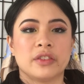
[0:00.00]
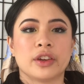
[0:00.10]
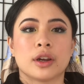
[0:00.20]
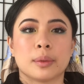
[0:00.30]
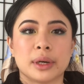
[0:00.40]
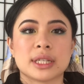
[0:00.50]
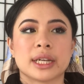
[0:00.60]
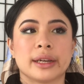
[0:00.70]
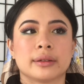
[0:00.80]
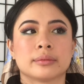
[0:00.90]
hear a
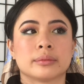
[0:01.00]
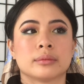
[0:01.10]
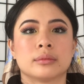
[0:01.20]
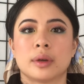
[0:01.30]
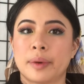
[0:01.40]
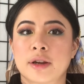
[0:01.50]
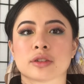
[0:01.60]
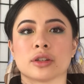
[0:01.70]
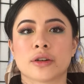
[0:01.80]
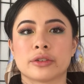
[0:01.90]
buzzing, my parents
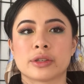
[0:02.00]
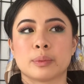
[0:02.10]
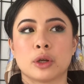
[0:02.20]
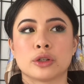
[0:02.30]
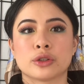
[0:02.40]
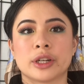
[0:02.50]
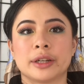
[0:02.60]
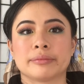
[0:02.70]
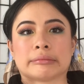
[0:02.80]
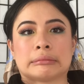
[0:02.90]
started some laundry.
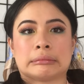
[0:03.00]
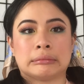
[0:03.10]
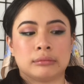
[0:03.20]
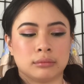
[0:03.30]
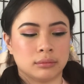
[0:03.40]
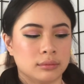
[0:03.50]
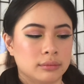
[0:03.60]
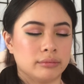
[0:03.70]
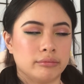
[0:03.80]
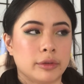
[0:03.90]

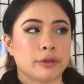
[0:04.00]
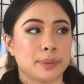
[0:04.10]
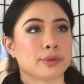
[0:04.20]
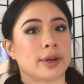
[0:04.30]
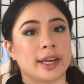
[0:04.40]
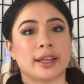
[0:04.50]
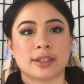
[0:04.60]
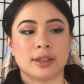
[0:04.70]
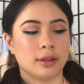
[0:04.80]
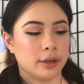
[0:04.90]
My room's right next
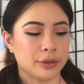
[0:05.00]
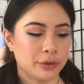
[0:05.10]
to the laundry